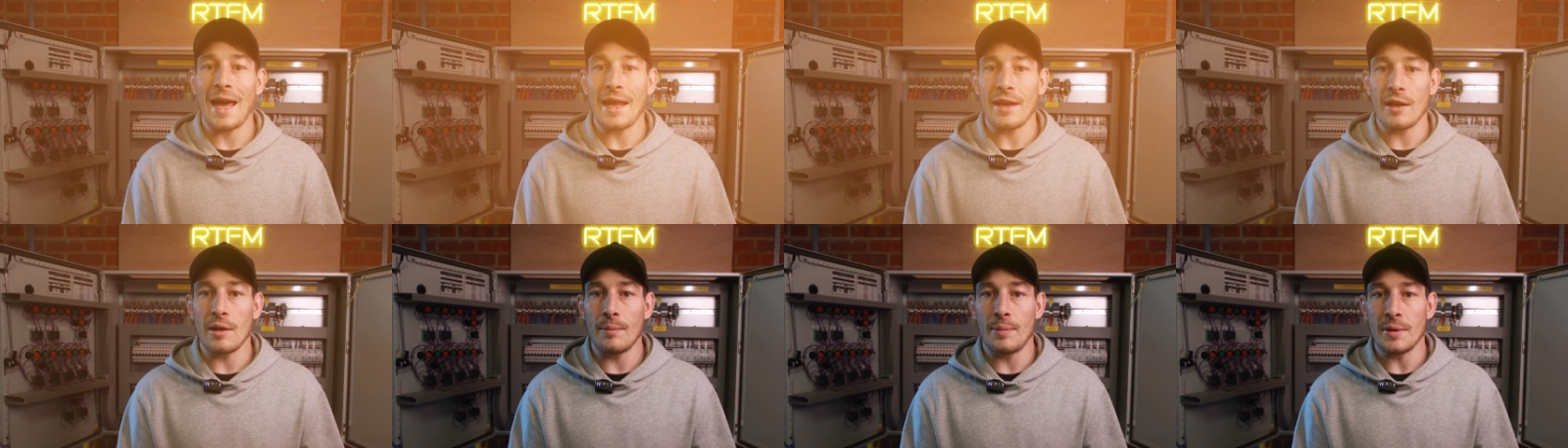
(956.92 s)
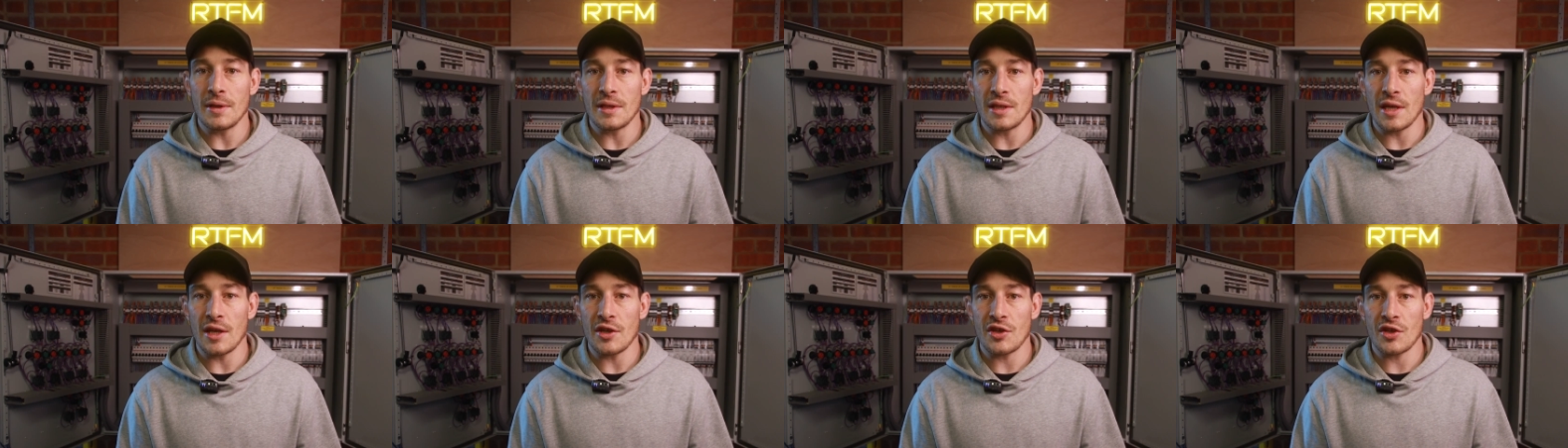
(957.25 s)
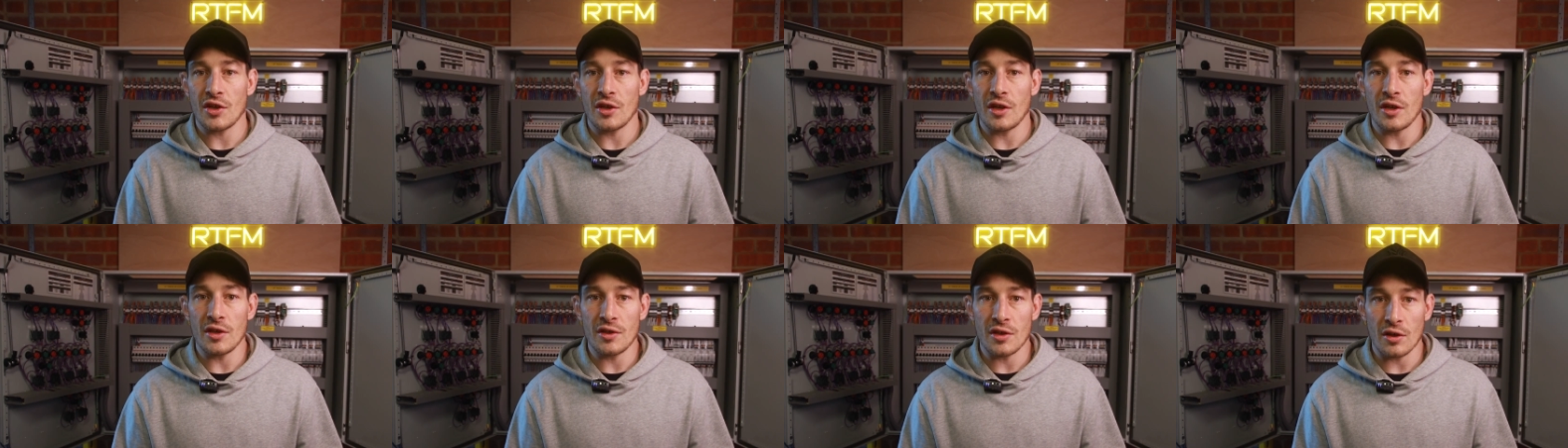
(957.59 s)
land a
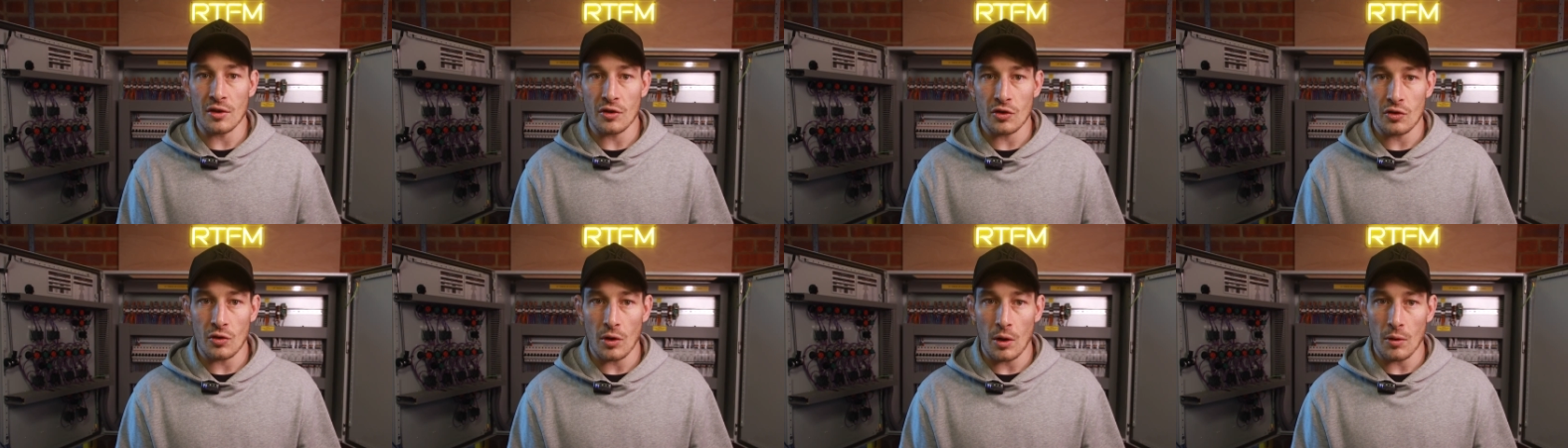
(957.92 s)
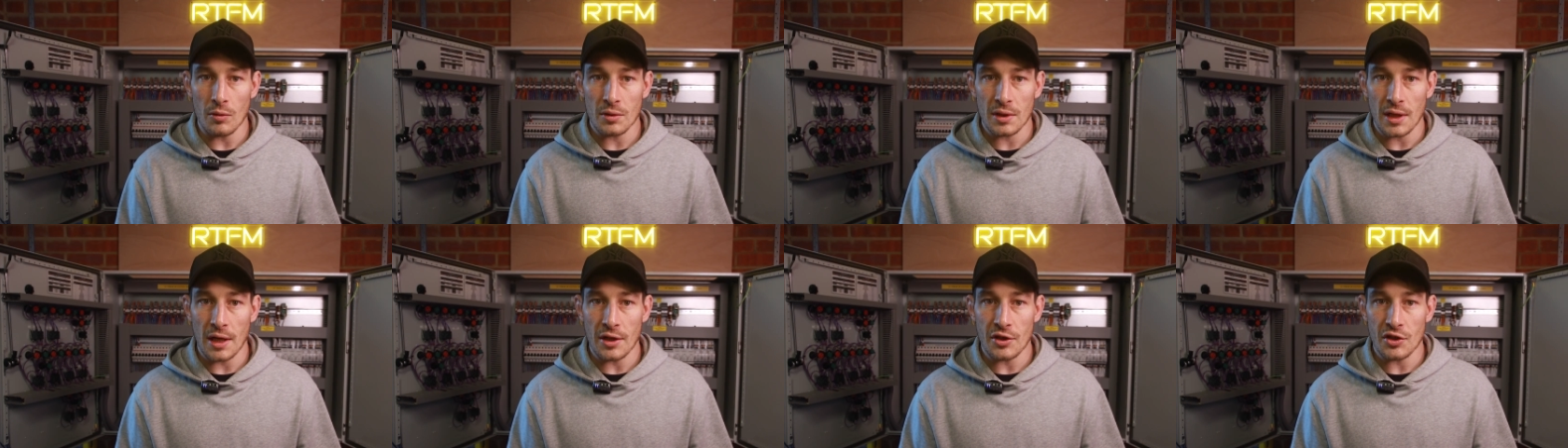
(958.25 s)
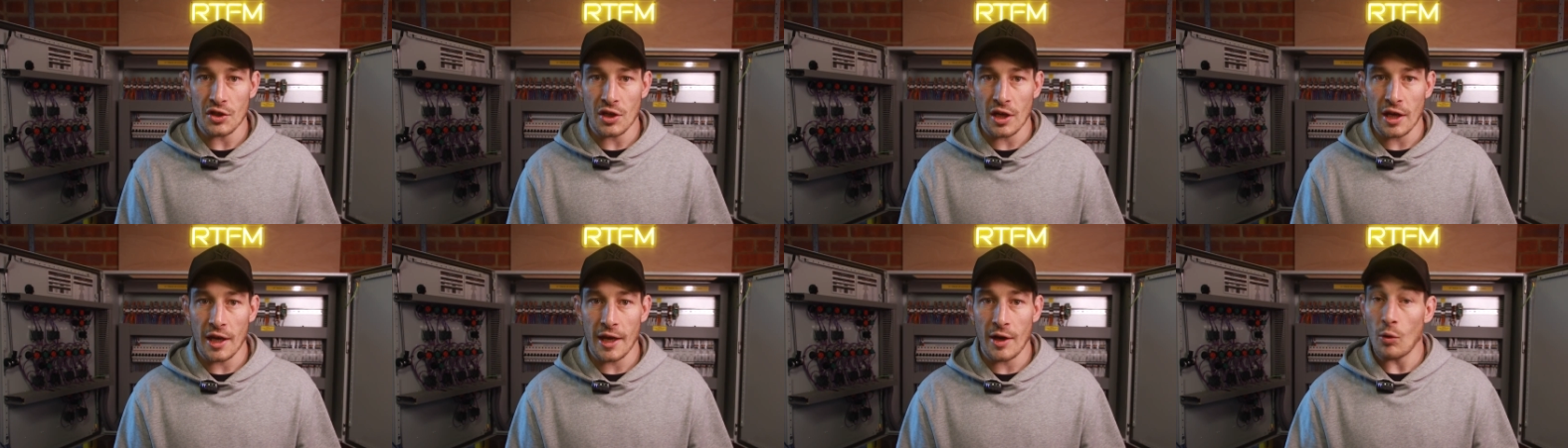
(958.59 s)
position as a controls
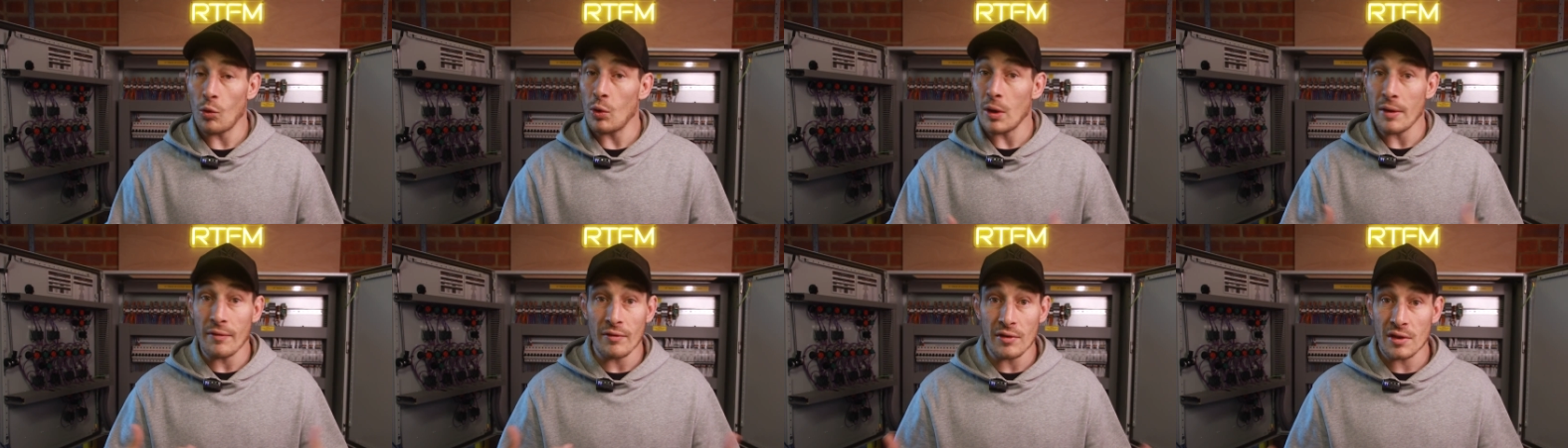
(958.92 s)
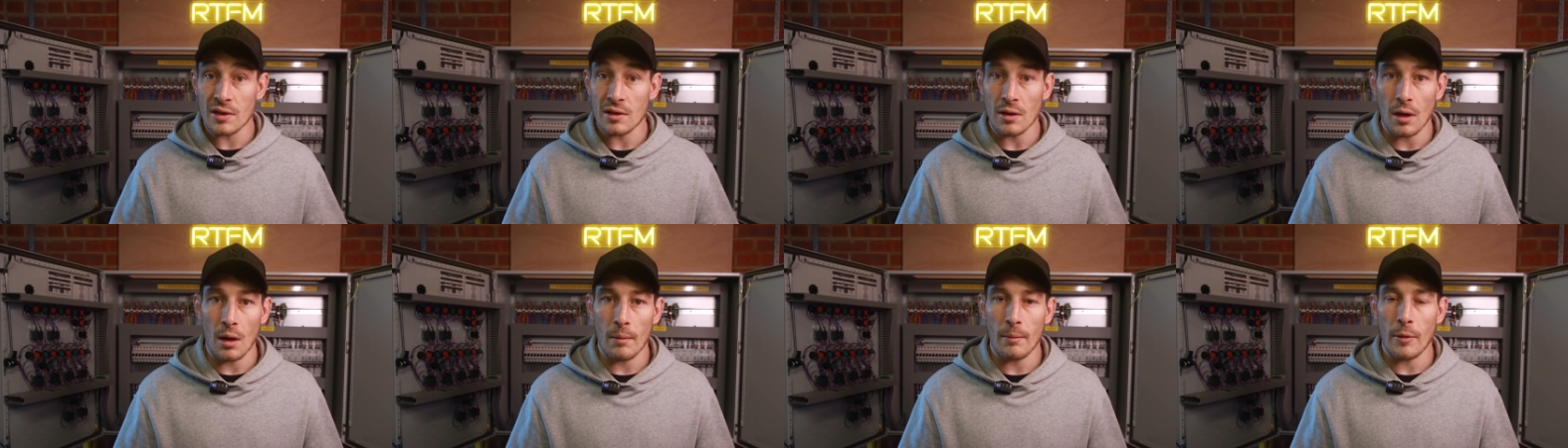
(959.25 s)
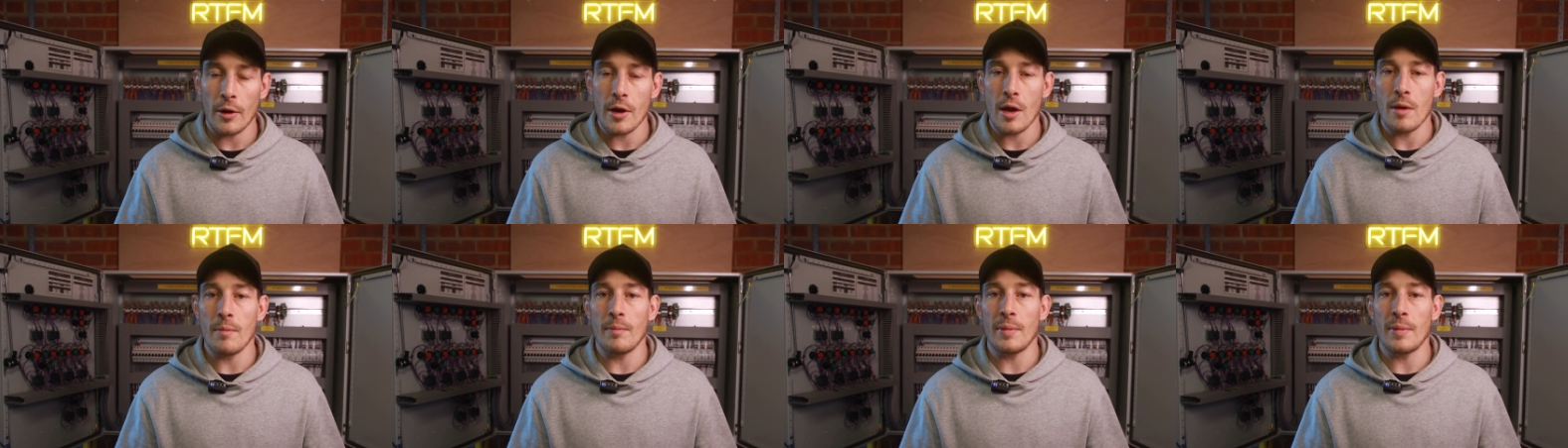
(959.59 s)
engineer or even start my